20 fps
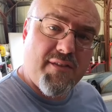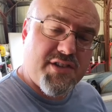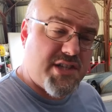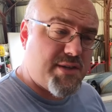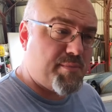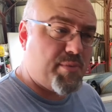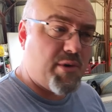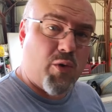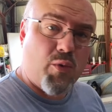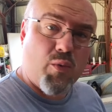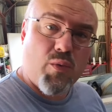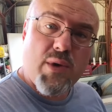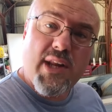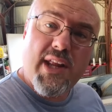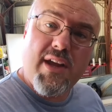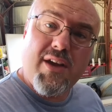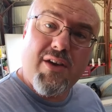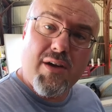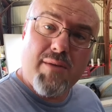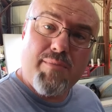is to put a
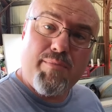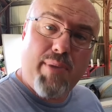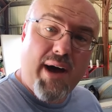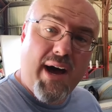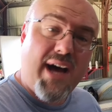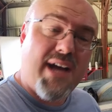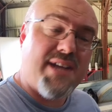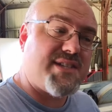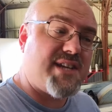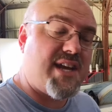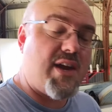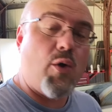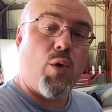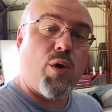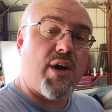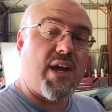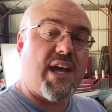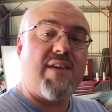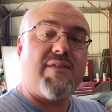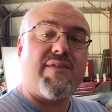really good posi
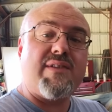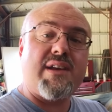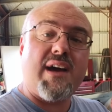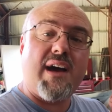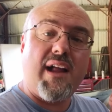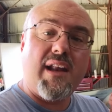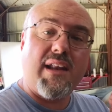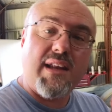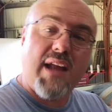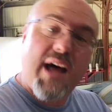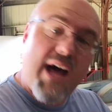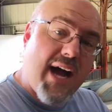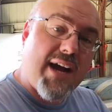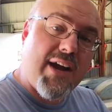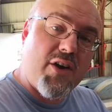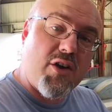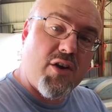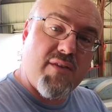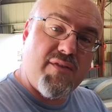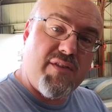or even a
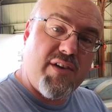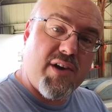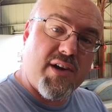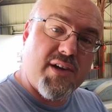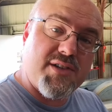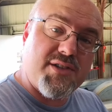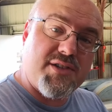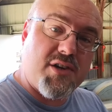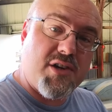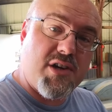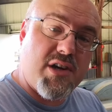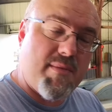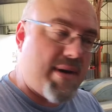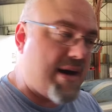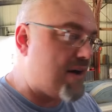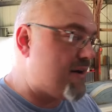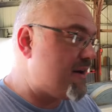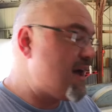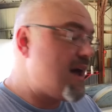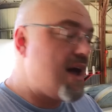locker if you're concerned
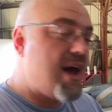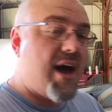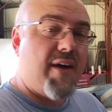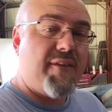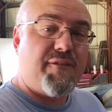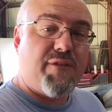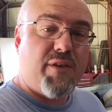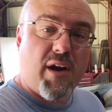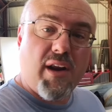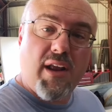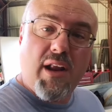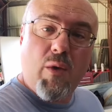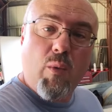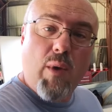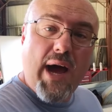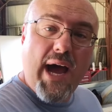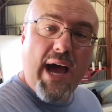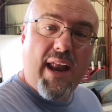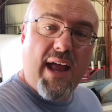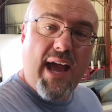about. For a little
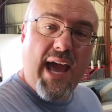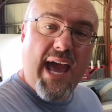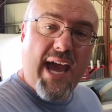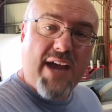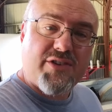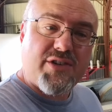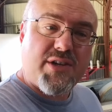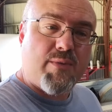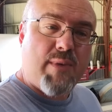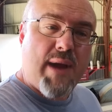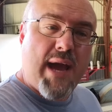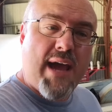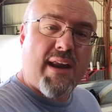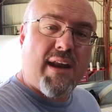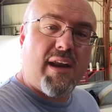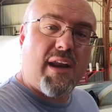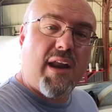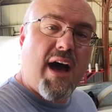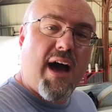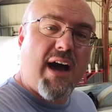while, I actually ran a
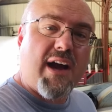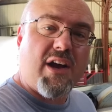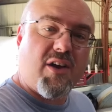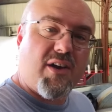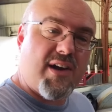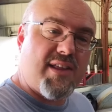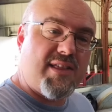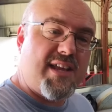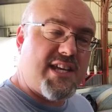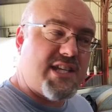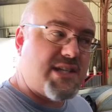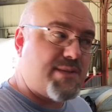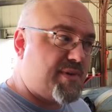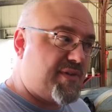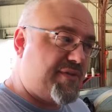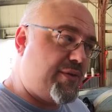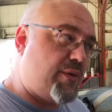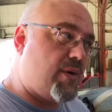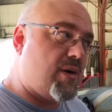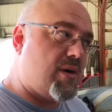locker in this
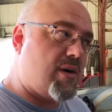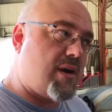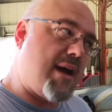before